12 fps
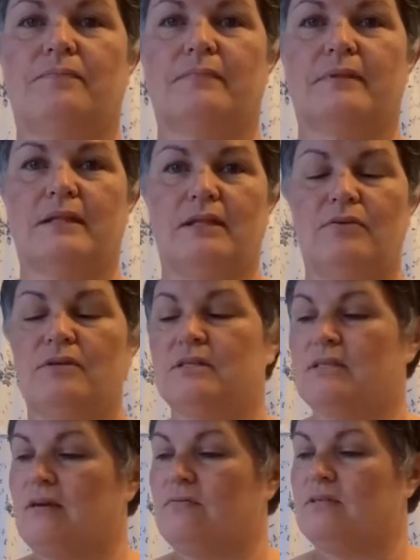there is
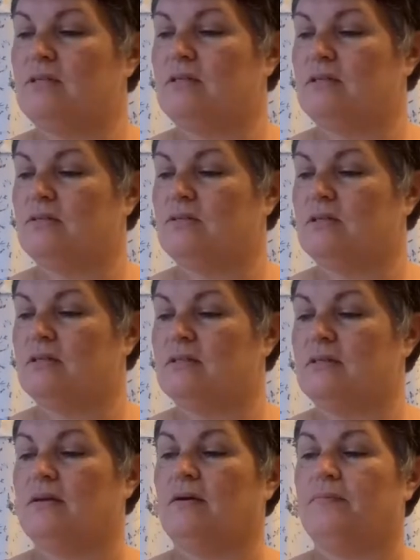safety things to
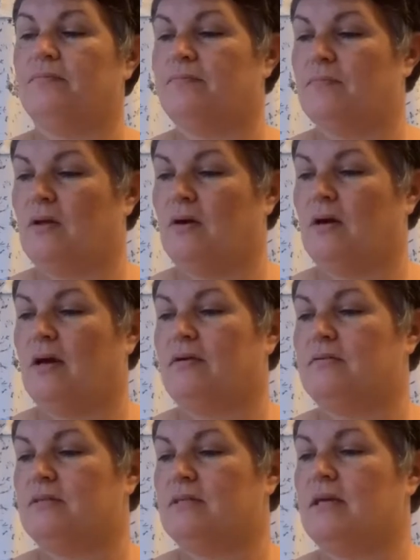consider. Okay,
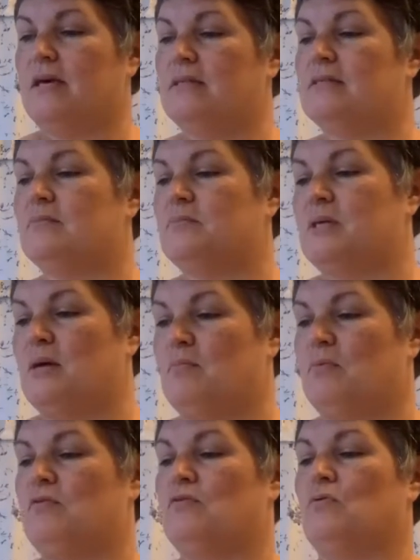so that's
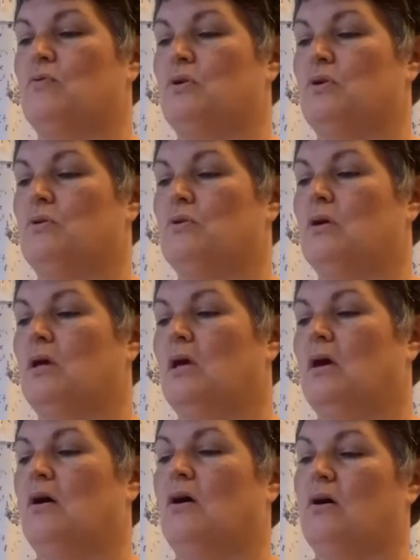September for you.
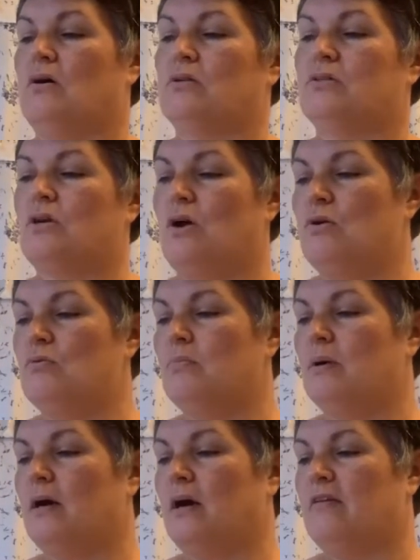
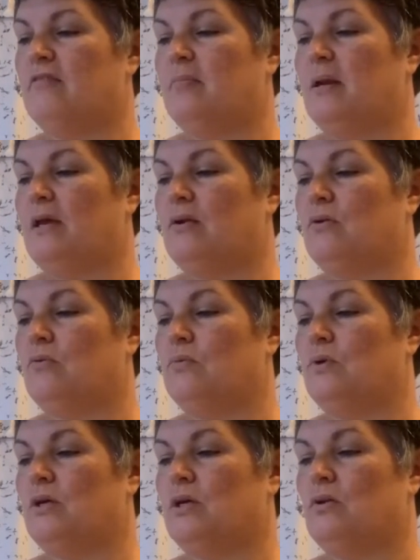October, I've planned on
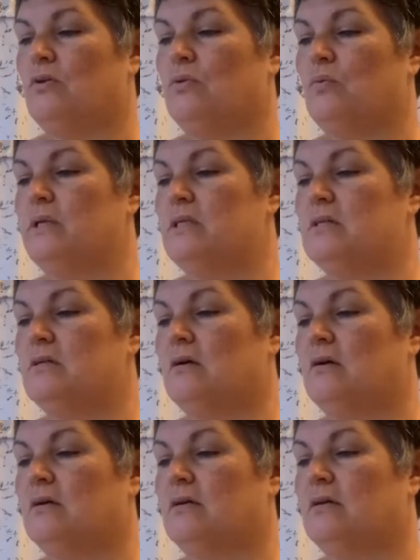working on the winter
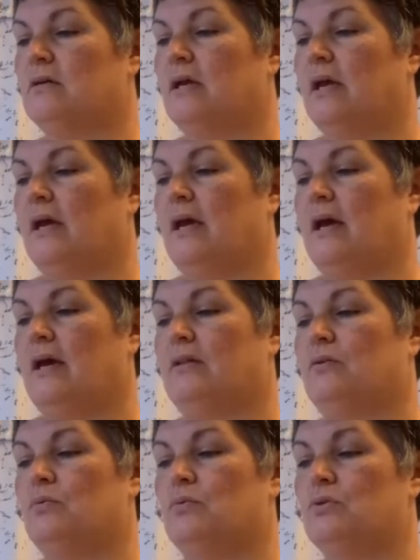garden
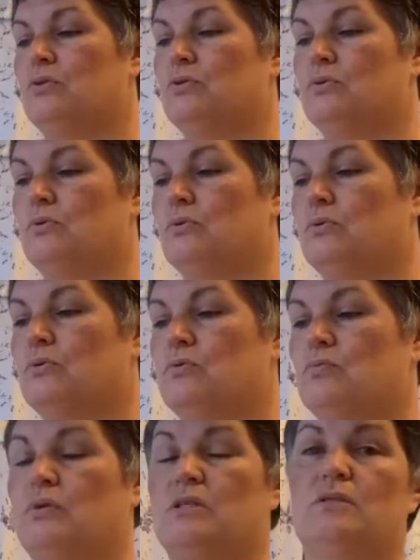and the wood stores.
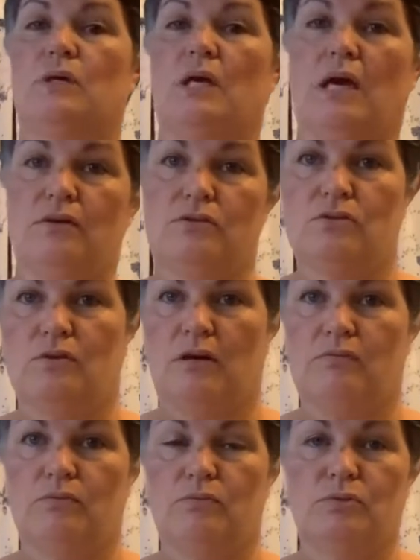We do
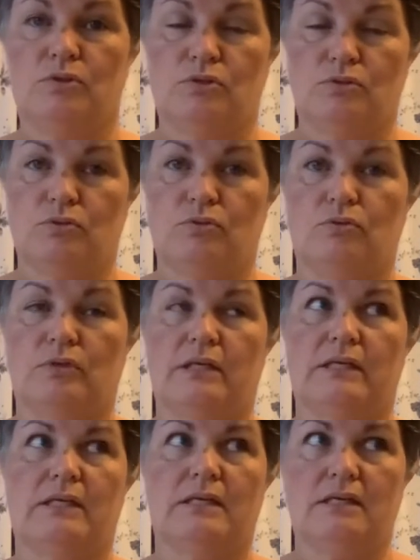have a wood store.
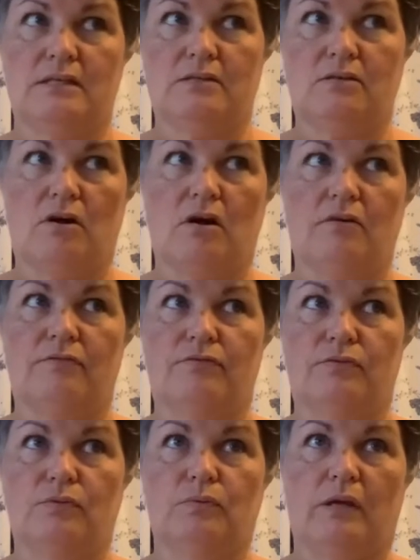It is half
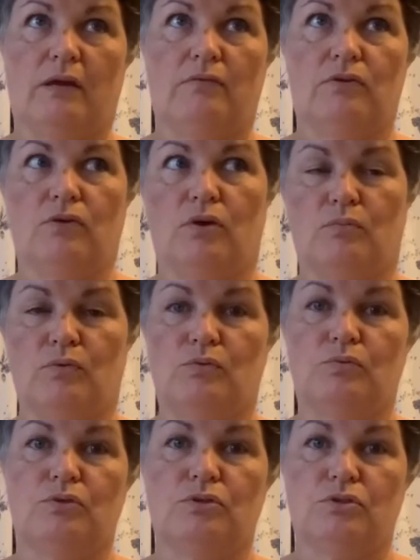full. We have a lot more
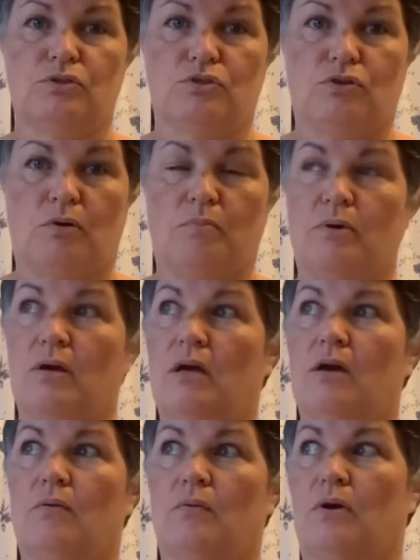wood to chop.
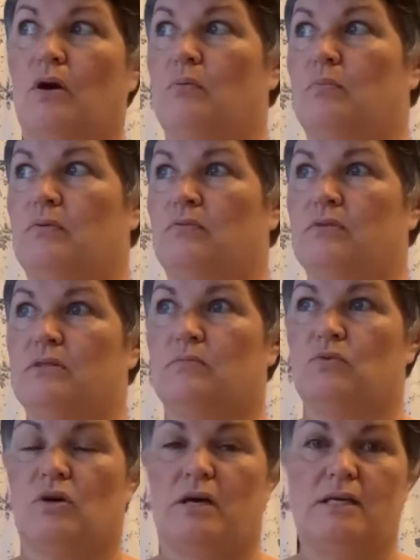We're hoping for
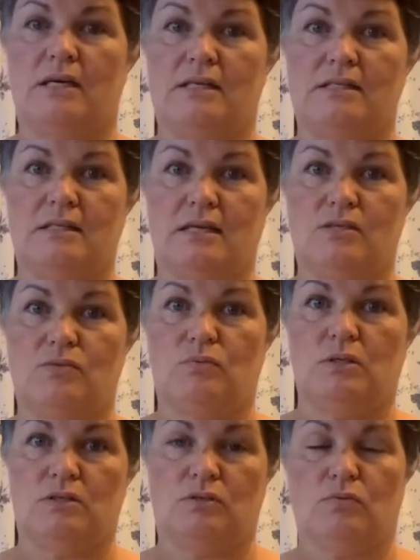some dry days next
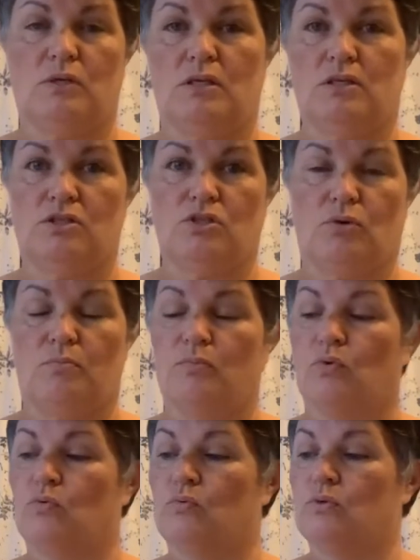week so we can chop
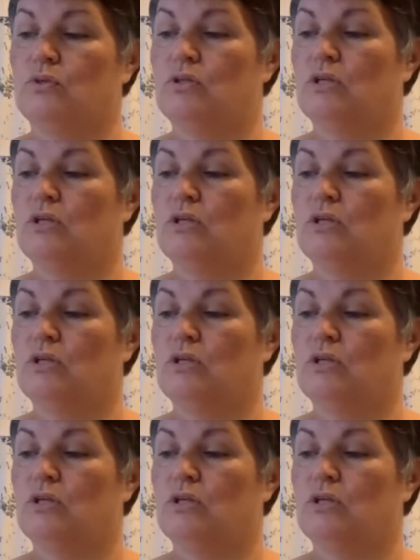more wood